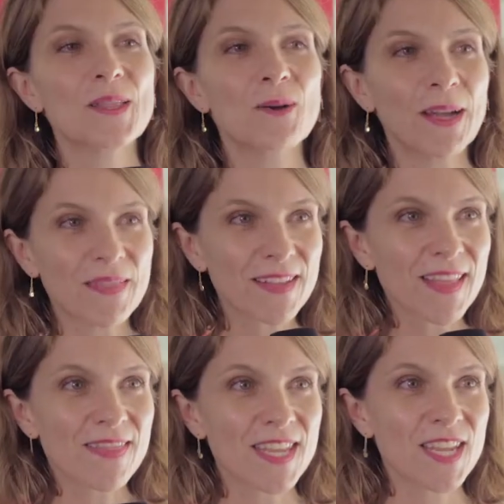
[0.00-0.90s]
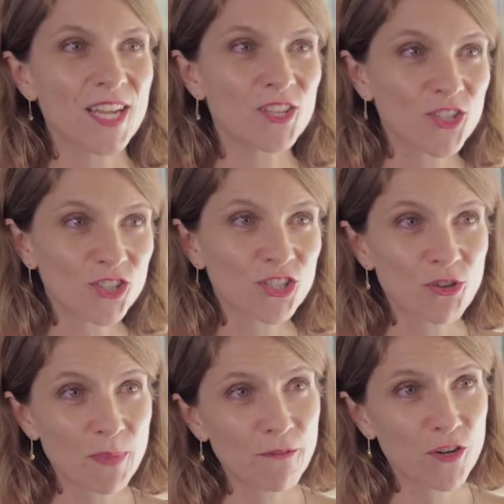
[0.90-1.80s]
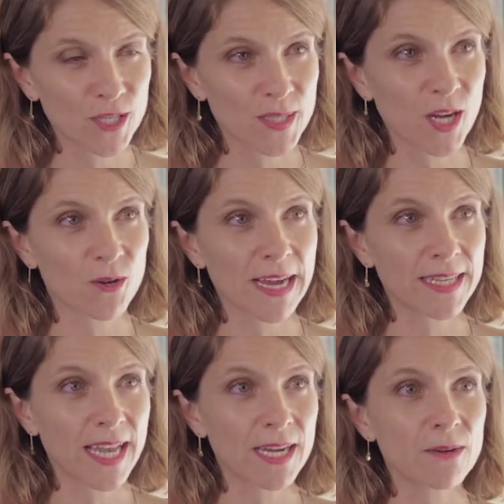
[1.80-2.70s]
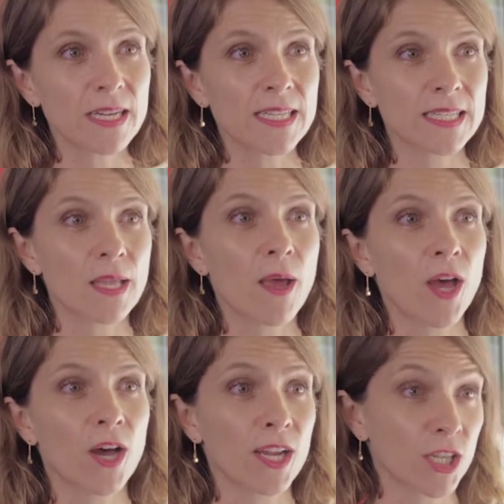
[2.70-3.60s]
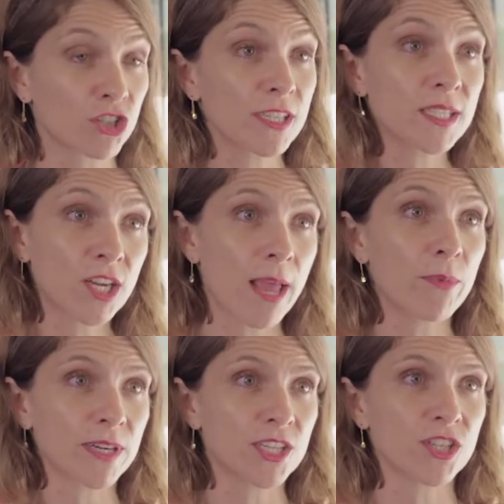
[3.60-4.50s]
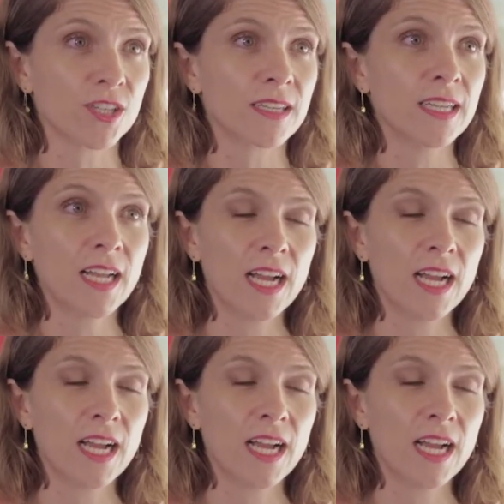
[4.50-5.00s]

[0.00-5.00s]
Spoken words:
The one thing that the industry should be focusing on right now is increased collaboration.